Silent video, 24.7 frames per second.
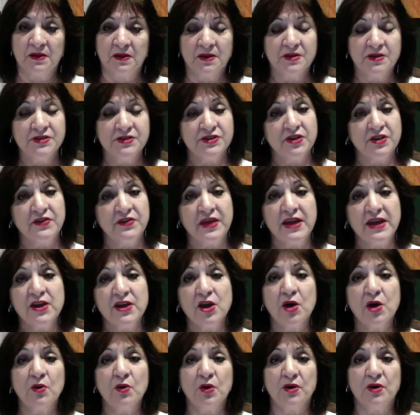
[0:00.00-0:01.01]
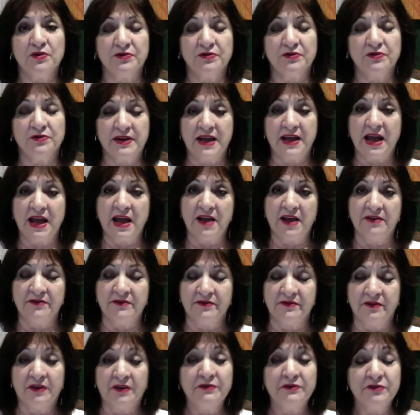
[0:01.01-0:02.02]
So they go off and have
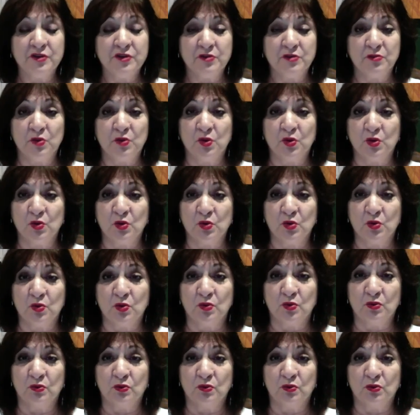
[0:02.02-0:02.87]
a few more,